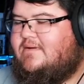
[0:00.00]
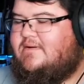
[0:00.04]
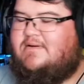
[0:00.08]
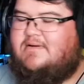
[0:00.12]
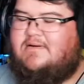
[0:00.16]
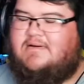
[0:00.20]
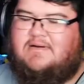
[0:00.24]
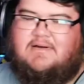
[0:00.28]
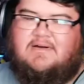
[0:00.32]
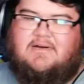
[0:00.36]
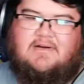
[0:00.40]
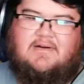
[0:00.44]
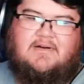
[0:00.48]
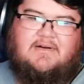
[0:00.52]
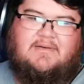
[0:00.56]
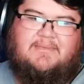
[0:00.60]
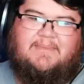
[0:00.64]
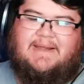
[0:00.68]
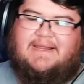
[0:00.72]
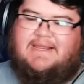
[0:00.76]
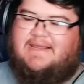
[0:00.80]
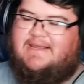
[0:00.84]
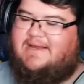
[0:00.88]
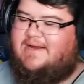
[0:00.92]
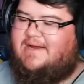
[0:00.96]
oh
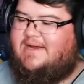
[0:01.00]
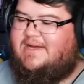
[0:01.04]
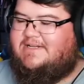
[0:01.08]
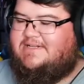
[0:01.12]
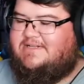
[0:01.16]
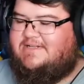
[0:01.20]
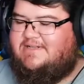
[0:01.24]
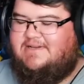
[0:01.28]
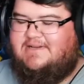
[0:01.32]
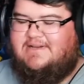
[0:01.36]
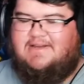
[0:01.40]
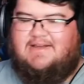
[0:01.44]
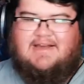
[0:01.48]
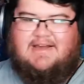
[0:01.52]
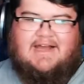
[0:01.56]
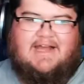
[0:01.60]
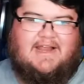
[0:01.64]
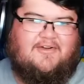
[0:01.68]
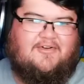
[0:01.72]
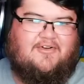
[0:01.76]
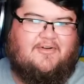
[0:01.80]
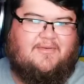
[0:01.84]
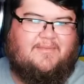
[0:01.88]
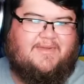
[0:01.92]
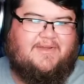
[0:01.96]
my gosh, I
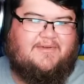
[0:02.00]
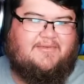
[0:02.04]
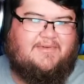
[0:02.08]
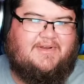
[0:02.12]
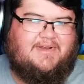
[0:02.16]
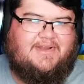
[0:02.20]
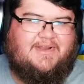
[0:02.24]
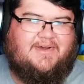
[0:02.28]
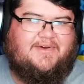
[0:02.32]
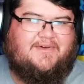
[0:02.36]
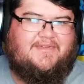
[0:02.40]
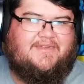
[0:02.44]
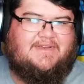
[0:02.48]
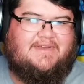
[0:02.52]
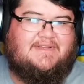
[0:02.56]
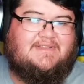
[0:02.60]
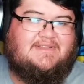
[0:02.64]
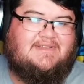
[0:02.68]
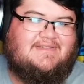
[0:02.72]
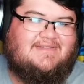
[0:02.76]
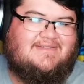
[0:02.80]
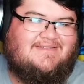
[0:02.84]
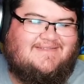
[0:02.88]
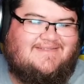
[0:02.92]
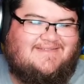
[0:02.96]
normally would know
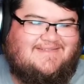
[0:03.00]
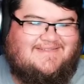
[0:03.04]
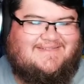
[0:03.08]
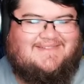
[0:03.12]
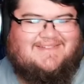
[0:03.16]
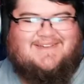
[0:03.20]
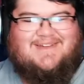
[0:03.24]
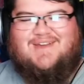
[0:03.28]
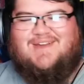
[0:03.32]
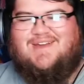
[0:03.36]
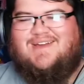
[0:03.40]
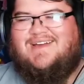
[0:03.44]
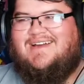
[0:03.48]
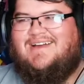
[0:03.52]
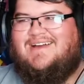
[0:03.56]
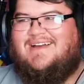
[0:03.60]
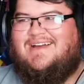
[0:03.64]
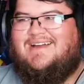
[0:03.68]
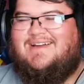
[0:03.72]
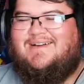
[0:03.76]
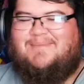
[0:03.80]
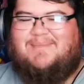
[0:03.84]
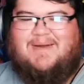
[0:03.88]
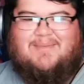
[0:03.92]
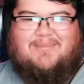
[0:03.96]
this.
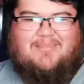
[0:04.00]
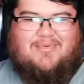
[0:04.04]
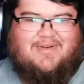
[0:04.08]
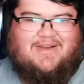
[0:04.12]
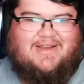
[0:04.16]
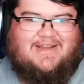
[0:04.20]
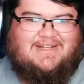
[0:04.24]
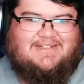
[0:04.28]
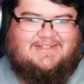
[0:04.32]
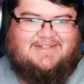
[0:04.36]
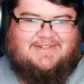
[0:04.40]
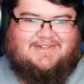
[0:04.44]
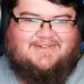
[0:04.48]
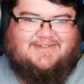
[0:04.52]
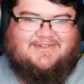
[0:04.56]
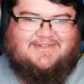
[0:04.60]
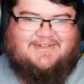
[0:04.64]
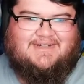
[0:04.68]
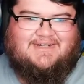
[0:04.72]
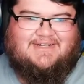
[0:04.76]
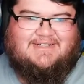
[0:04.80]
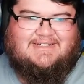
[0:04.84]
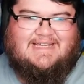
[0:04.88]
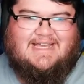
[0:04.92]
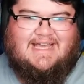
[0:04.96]
uh, my brain's a little
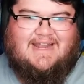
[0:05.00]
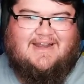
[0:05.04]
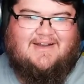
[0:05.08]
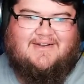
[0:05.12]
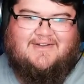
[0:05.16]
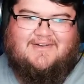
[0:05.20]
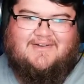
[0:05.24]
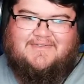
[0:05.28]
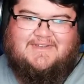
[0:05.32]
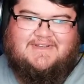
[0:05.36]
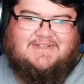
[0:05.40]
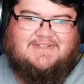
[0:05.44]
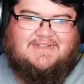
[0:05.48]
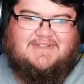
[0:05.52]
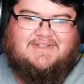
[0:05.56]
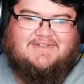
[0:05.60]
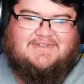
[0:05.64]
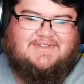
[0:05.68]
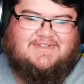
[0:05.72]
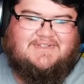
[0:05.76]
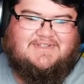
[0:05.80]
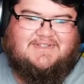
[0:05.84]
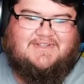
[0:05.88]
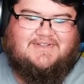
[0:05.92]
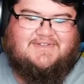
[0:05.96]
cooked. I don't know. There's there's
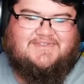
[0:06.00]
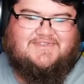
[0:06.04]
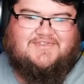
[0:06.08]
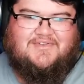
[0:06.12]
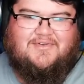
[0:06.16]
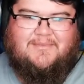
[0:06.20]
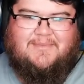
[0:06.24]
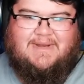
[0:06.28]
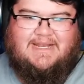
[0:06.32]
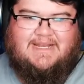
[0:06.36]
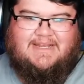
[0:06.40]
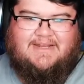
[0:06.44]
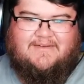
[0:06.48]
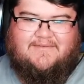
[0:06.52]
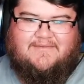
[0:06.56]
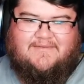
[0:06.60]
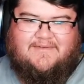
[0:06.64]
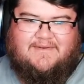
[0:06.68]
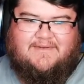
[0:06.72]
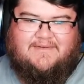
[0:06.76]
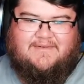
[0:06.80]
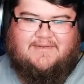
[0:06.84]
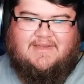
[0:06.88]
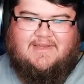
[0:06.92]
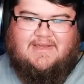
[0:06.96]
just there's so many
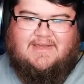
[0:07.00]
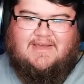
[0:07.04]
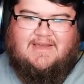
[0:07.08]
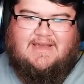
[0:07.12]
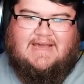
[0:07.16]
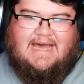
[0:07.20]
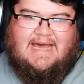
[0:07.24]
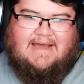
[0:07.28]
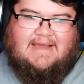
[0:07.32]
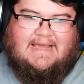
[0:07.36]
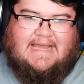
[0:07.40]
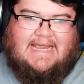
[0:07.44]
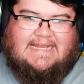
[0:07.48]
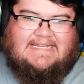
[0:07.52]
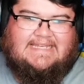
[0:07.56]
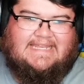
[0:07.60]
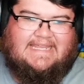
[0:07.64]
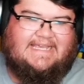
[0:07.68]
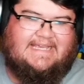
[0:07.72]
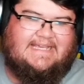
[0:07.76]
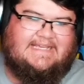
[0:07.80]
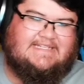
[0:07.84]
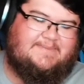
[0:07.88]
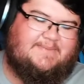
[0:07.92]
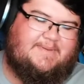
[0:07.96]
different
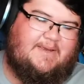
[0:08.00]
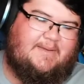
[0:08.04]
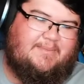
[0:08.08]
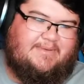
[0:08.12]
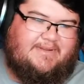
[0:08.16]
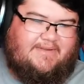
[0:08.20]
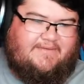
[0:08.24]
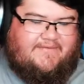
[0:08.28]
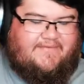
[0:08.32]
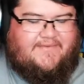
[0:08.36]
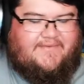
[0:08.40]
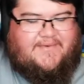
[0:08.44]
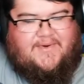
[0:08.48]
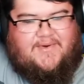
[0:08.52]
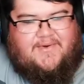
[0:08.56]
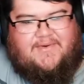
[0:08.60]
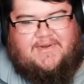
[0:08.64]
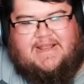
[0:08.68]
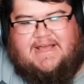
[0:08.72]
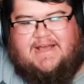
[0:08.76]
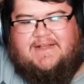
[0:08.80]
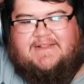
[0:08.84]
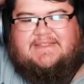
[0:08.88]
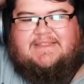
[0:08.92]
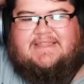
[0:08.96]
ideas people have thrown
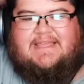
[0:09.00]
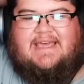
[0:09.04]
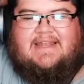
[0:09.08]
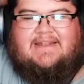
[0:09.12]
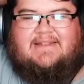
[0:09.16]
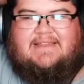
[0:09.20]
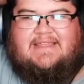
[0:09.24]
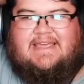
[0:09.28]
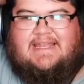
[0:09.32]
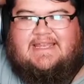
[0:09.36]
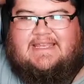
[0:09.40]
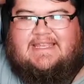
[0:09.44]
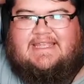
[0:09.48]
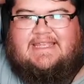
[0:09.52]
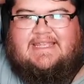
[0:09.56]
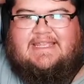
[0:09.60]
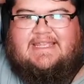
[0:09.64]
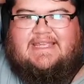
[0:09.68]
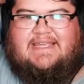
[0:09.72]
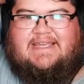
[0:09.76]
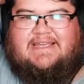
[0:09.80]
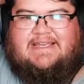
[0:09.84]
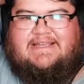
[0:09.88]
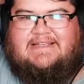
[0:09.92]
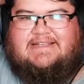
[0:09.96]
out that that
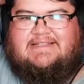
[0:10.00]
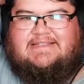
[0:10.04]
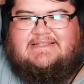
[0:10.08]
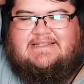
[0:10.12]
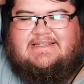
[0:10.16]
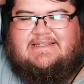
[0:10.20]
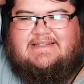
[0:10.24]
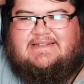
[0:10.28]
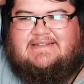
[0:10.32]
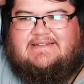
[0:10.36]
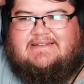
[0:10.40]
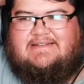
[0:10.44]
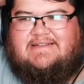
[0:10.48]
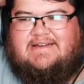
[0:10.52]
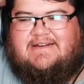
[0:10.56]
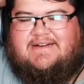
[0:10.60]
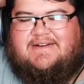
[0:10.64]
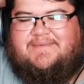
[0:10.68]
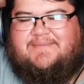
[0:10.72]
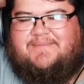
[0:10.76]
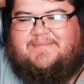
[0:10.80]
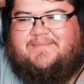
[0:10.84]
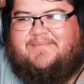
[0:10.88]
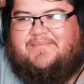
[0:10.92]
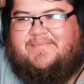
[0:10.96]
he is, and um,